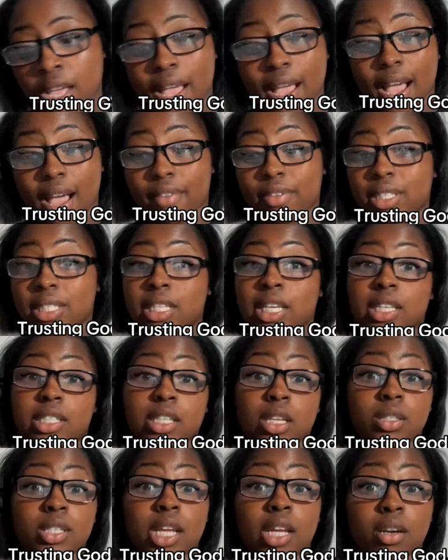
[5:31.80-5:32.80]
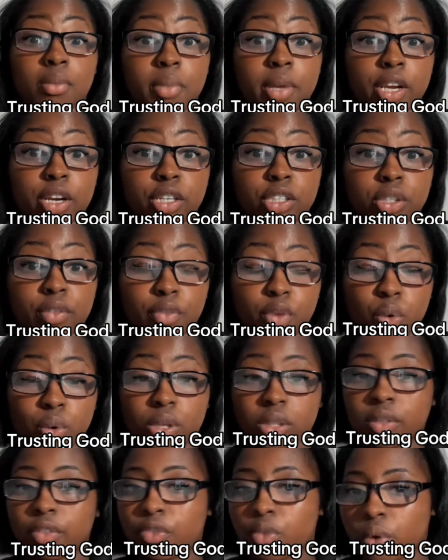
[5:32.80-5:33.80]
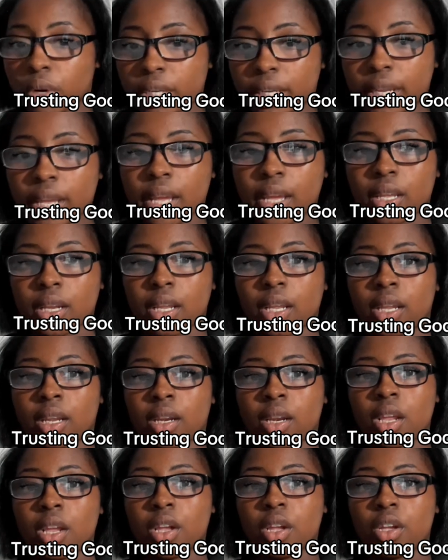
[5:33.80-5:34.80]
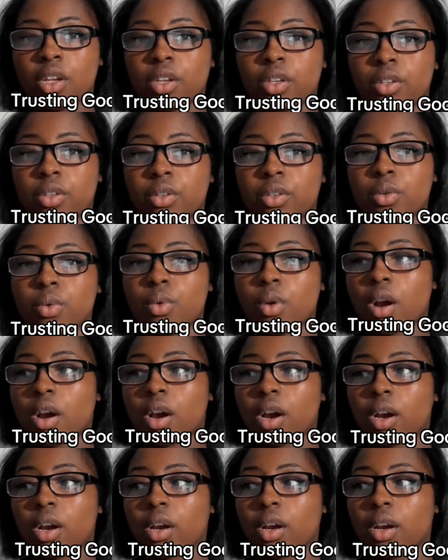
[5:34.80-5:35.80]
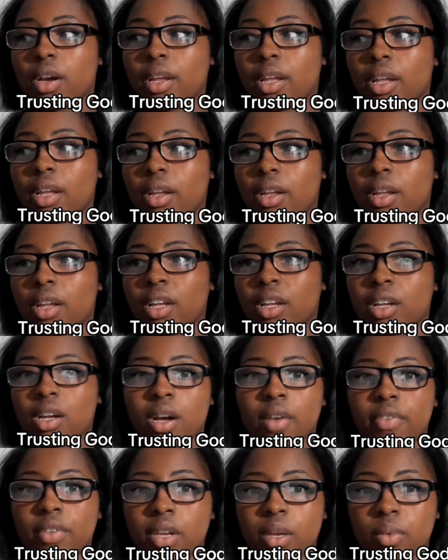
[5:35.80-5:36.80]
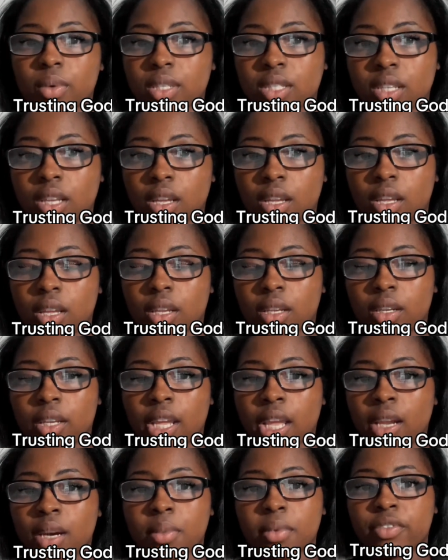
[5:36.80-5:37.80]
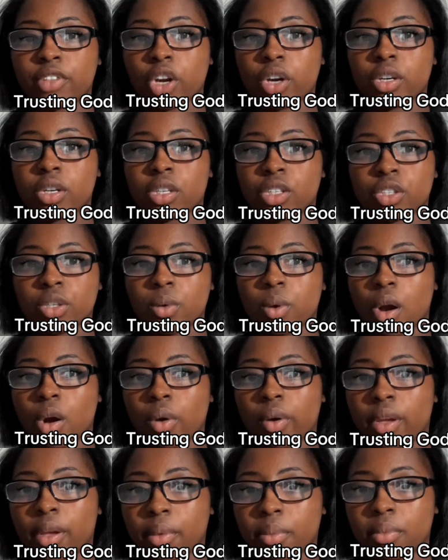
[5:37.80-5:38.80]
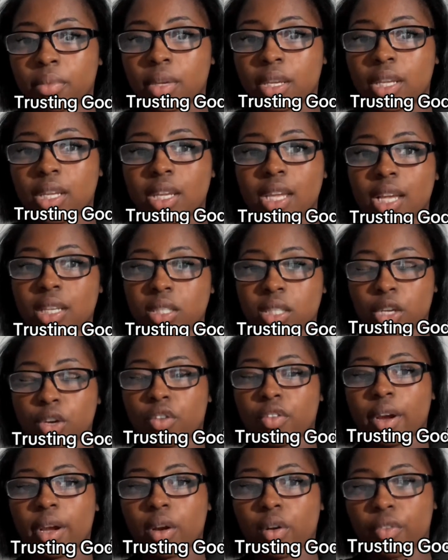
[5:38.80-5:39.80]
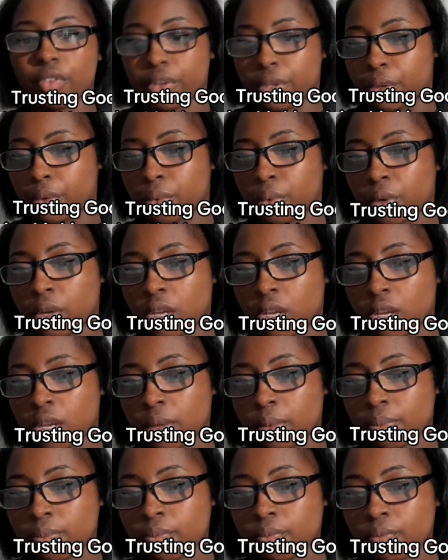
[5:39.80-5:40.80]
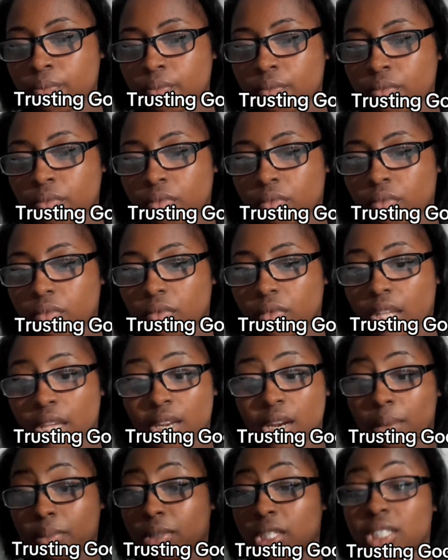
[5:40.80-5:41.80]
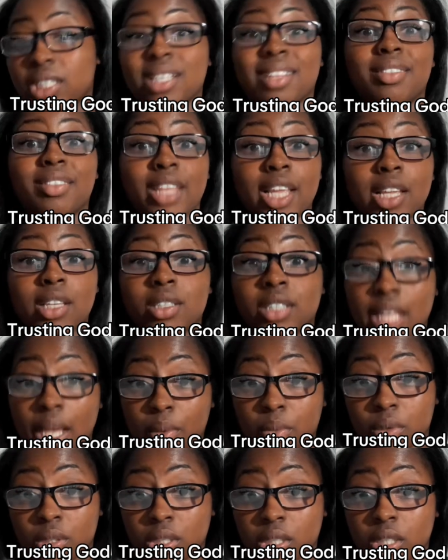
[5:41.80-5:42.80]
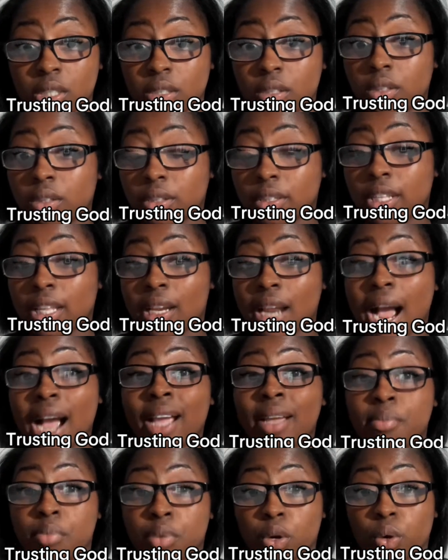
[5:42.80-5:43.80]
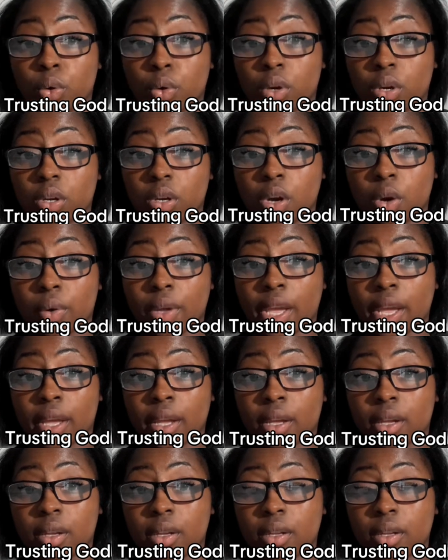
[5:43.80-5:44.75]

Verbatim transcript: Having sex outside of marriage, of course, fornicating. You are in covenant with Satan, kingdom of darkness. You owe him. He has legal right over you. And I'm listing things that was that I broke, okay?